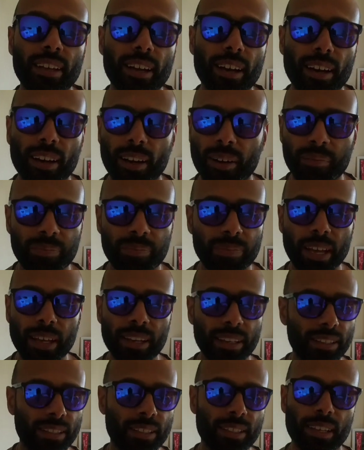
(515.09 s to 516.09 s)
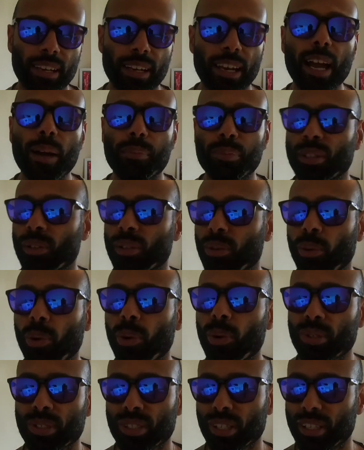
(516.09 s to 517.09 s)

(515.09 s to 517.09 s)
And it's a lapped course,